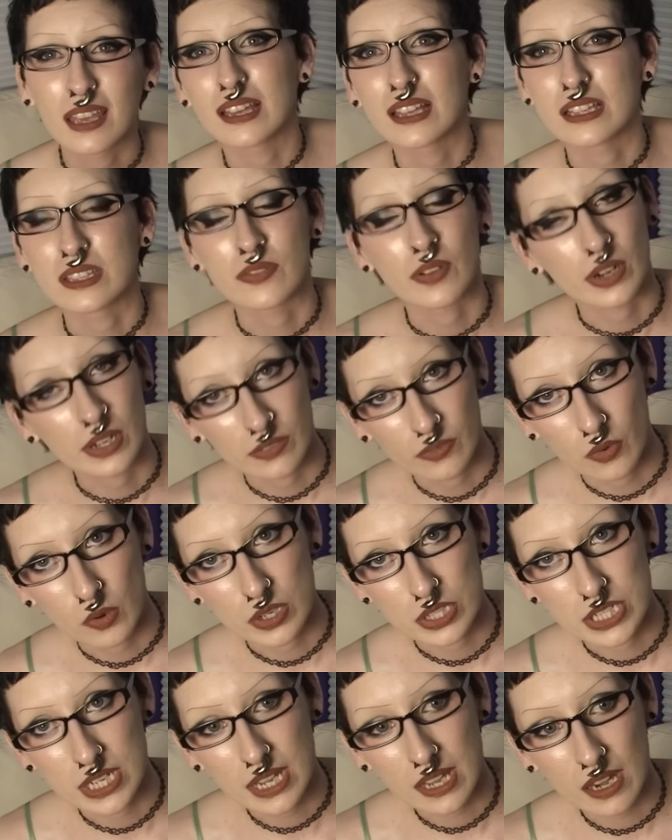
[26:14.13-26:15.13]
It's very
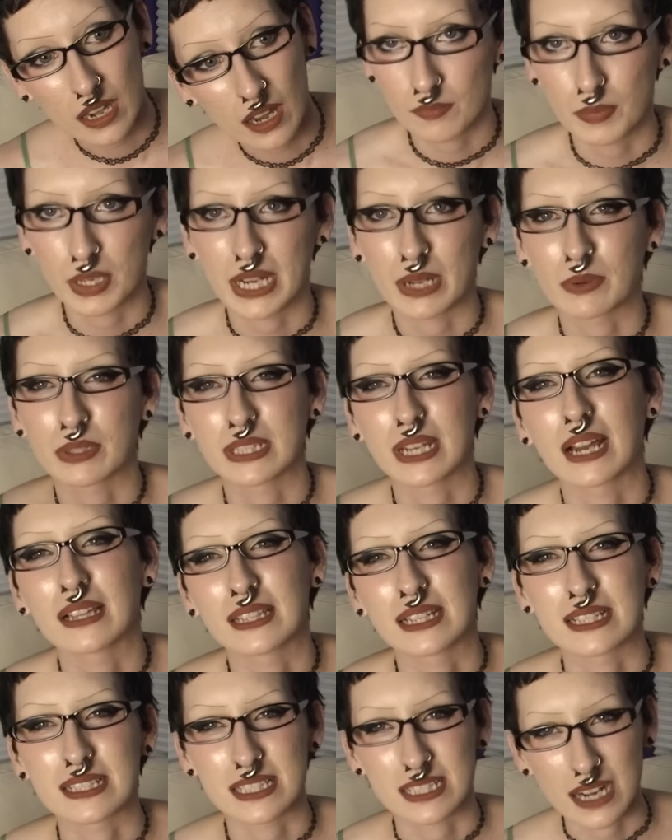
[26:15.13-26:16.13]
unfortunate, but I will not
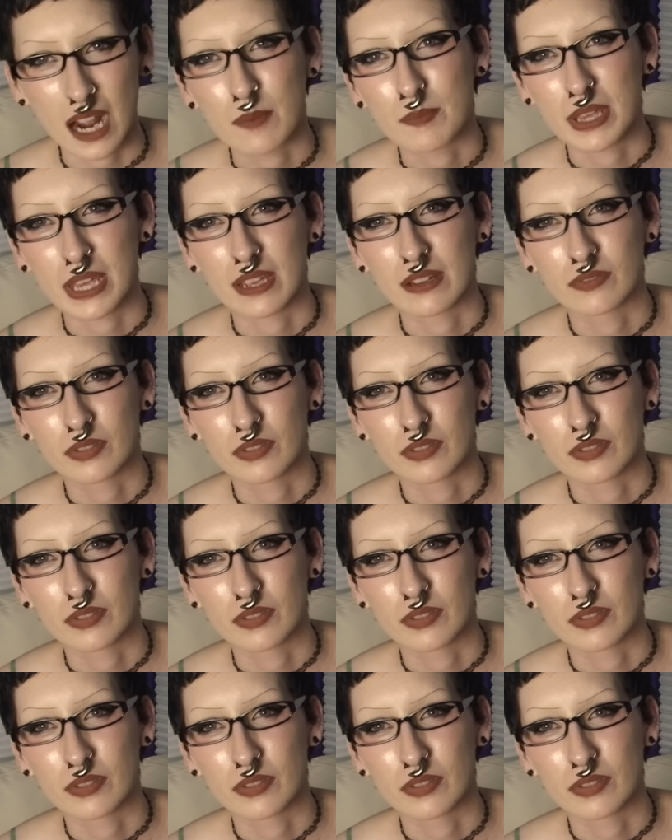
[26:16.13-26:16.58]
let it stop me